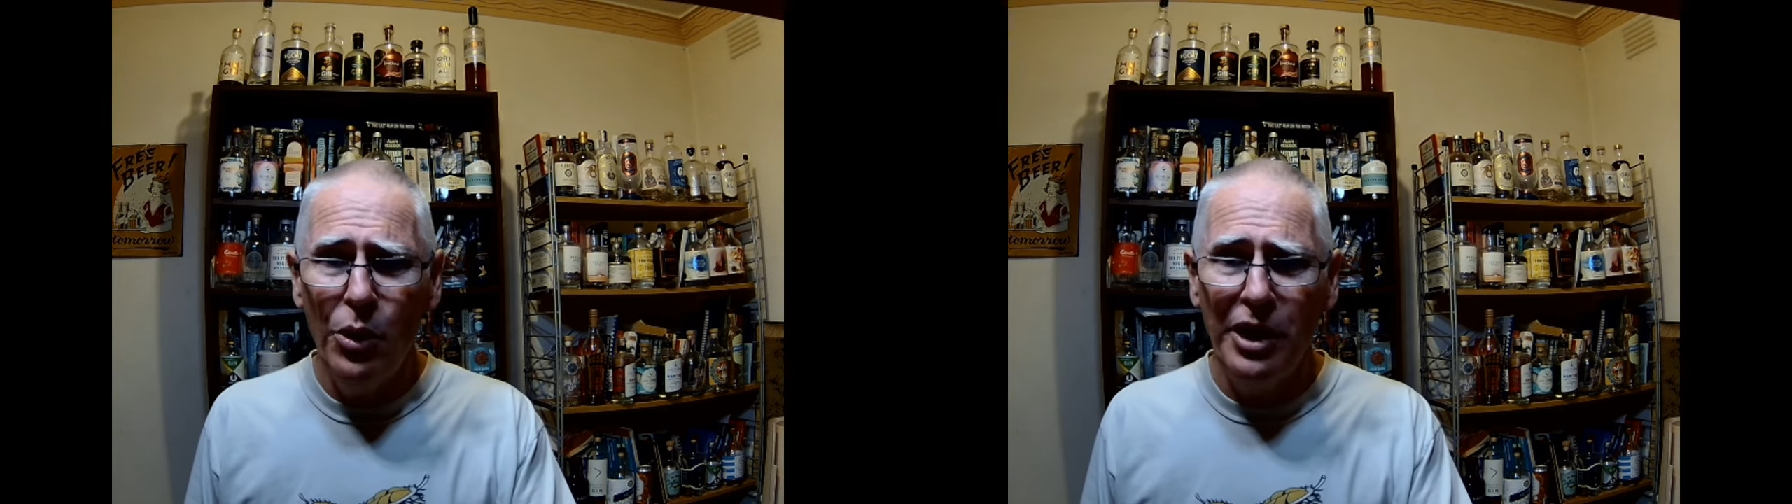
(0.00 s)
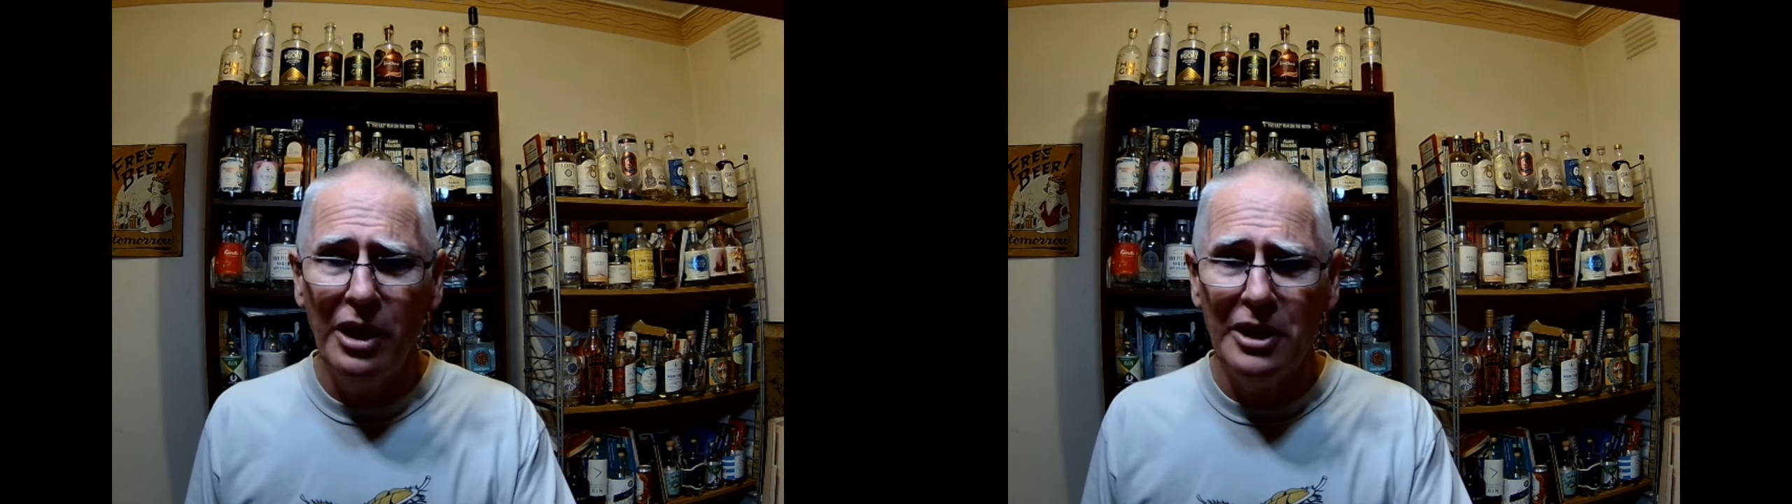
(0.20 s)

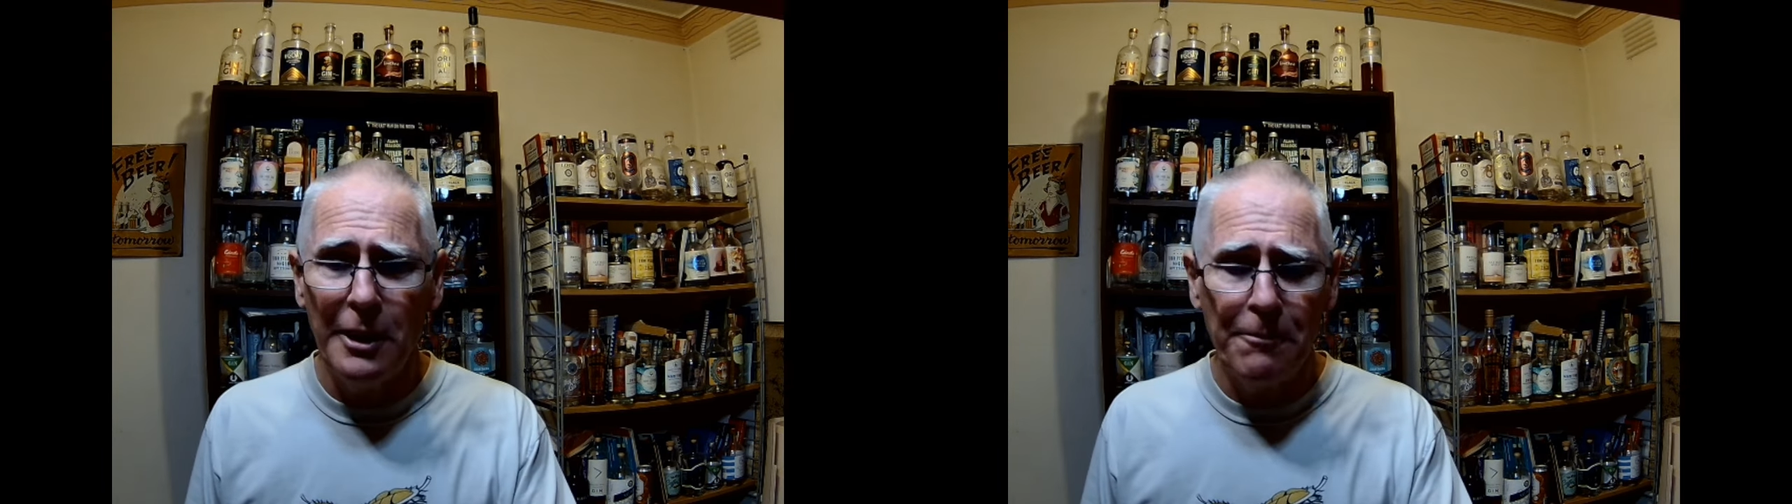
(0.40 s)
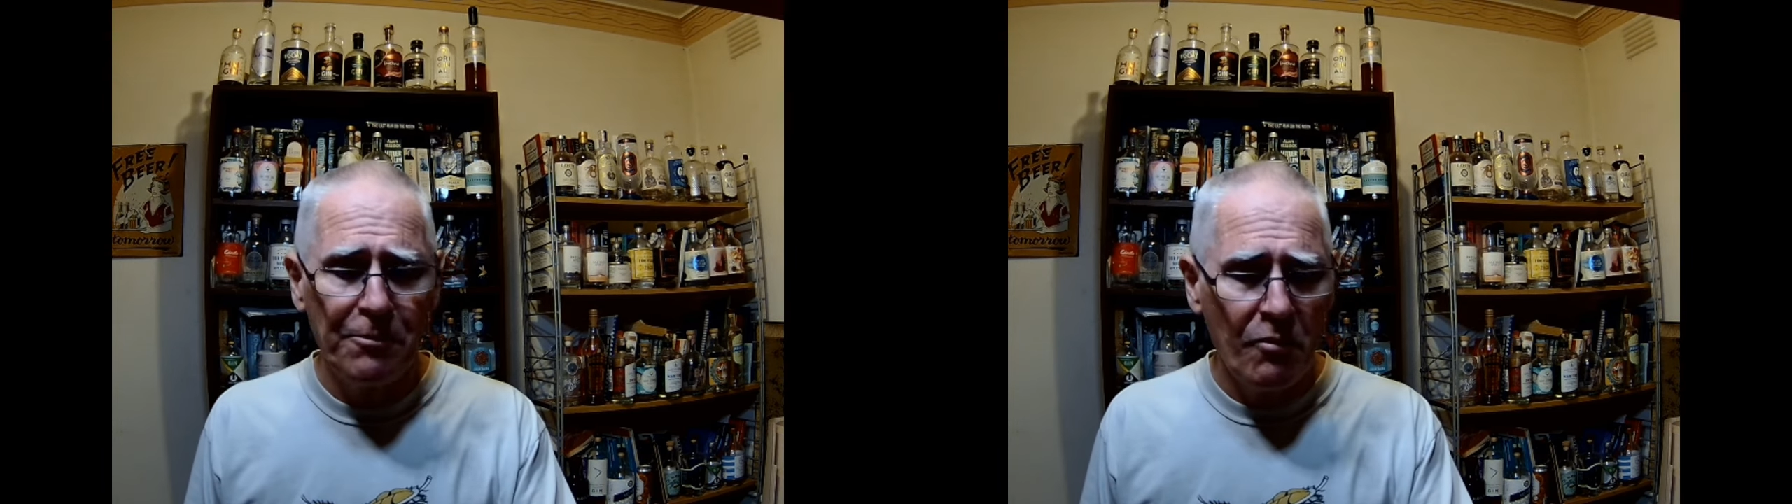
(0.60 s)
hell
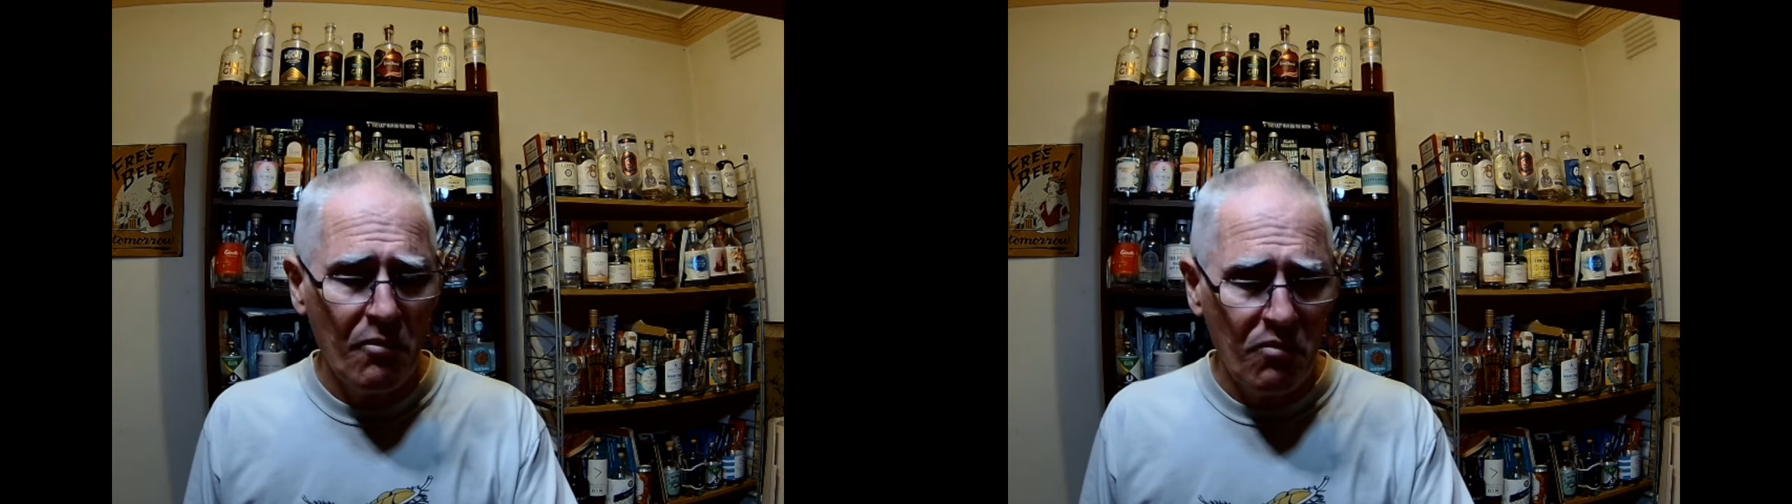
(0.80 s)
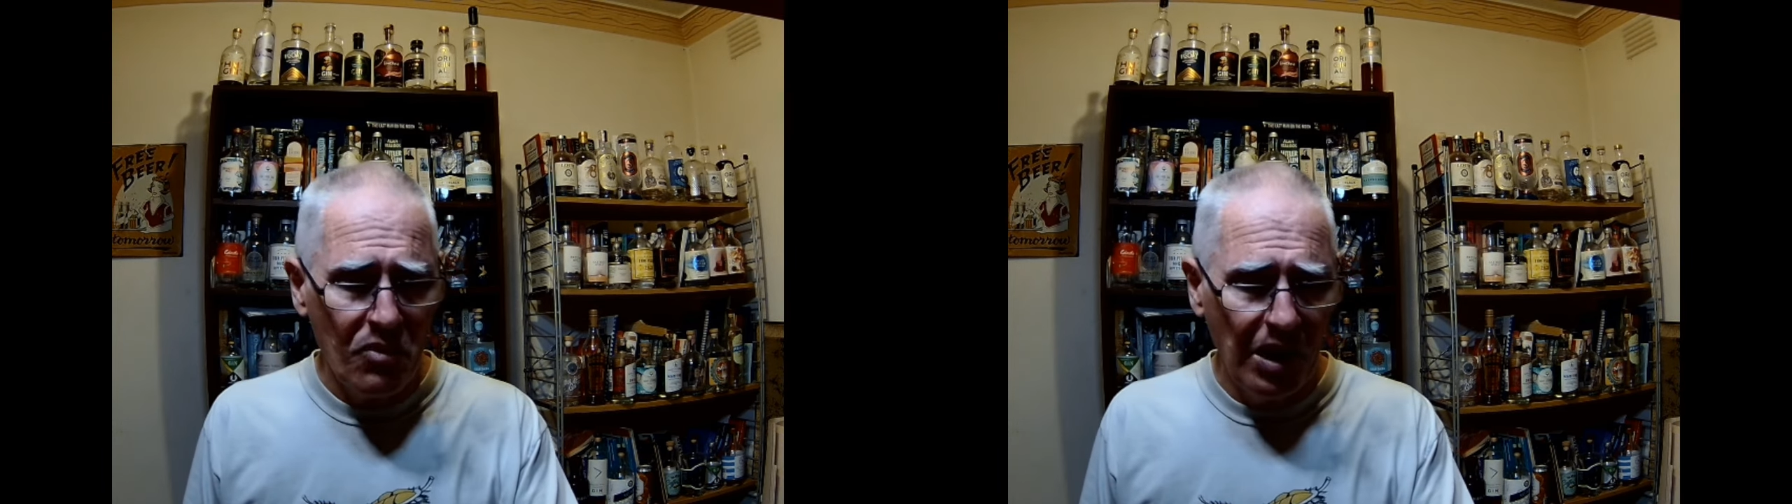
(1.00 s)

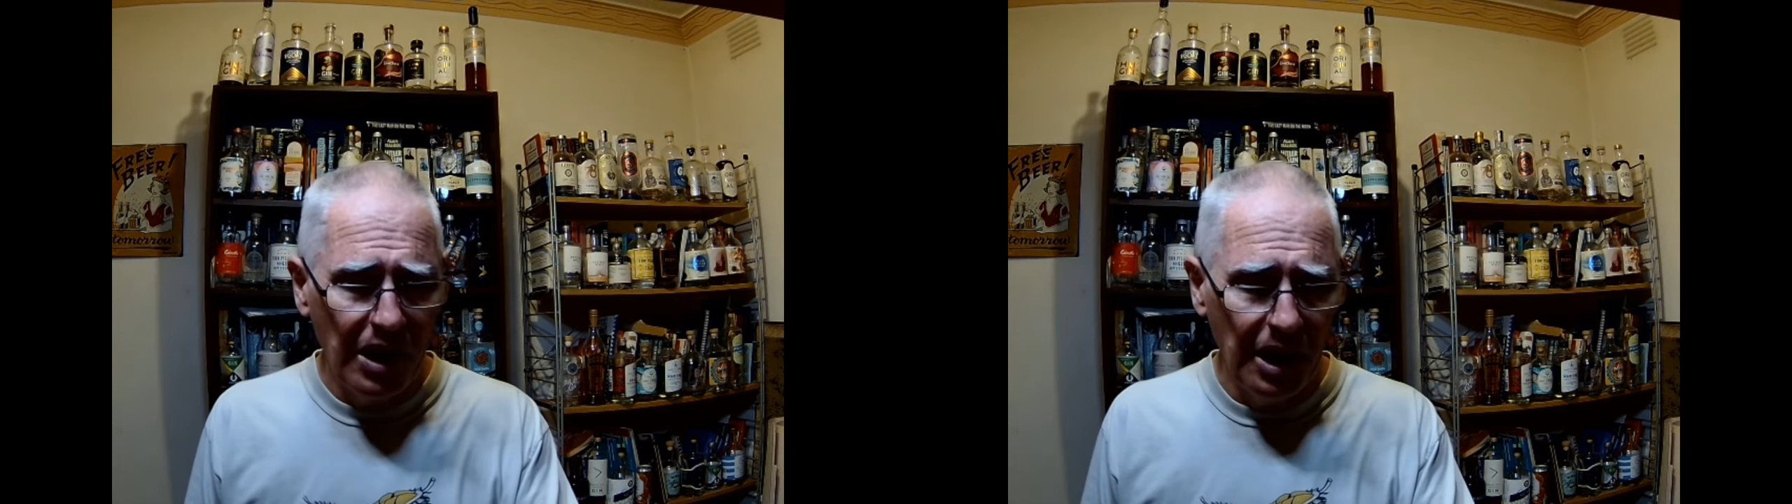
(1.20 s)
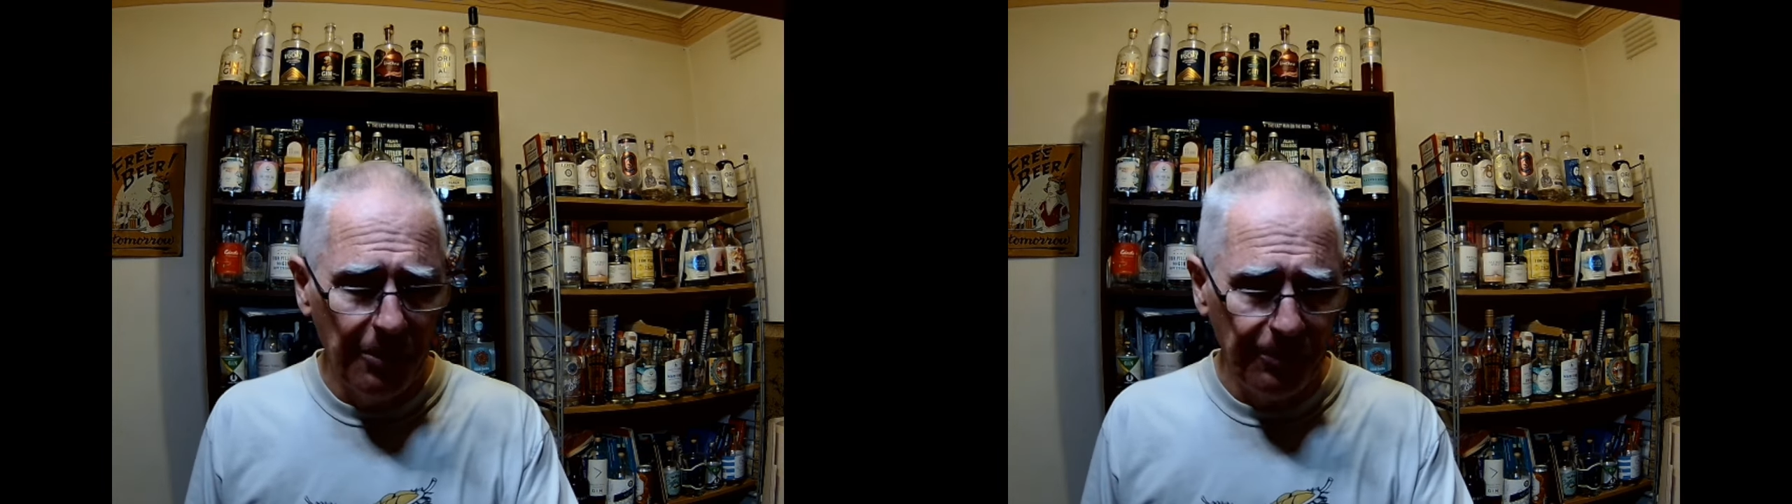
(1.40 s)

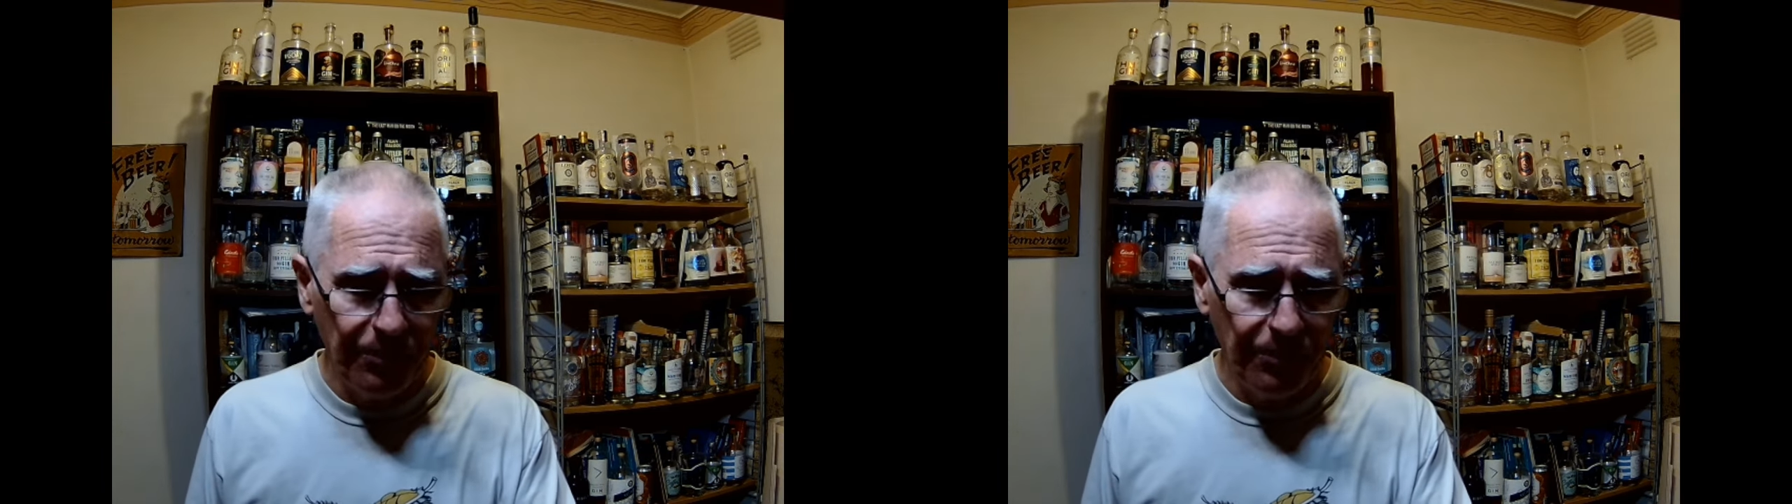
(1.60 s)
yeah.